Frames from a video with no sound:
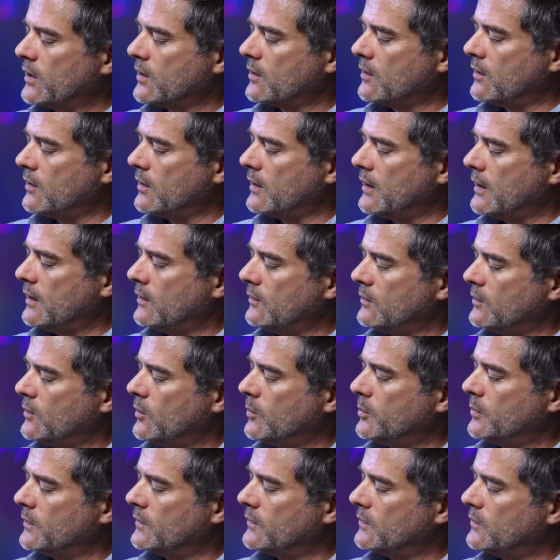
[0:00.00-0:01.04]
card out, you
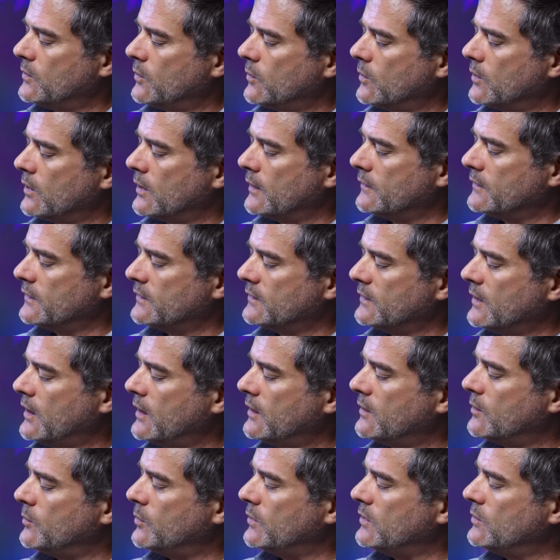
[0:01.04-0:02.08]
open the door on the
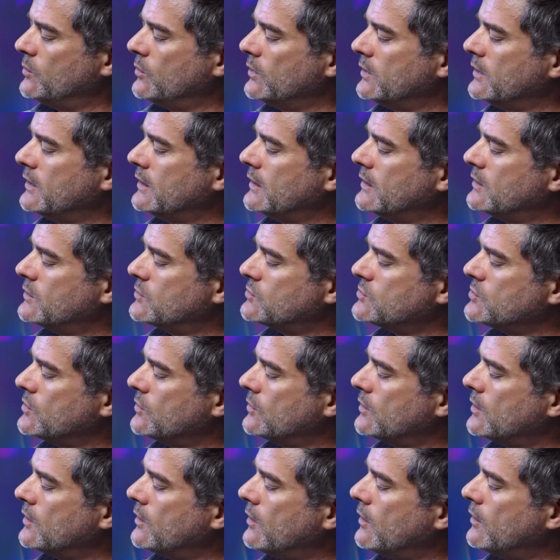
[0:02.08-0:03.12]
side here, but you really need to
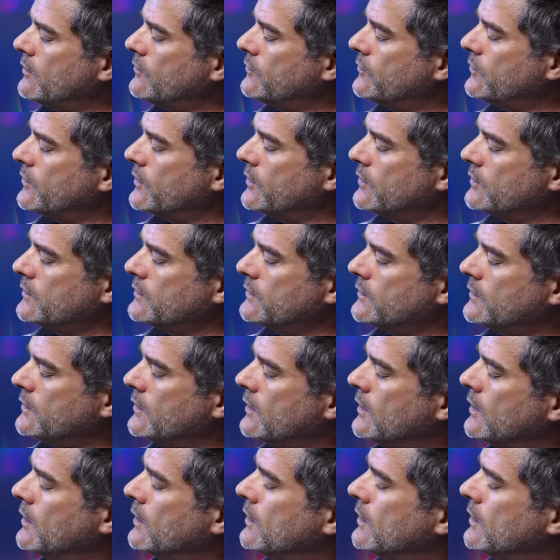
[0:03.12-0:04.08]
turn it off first.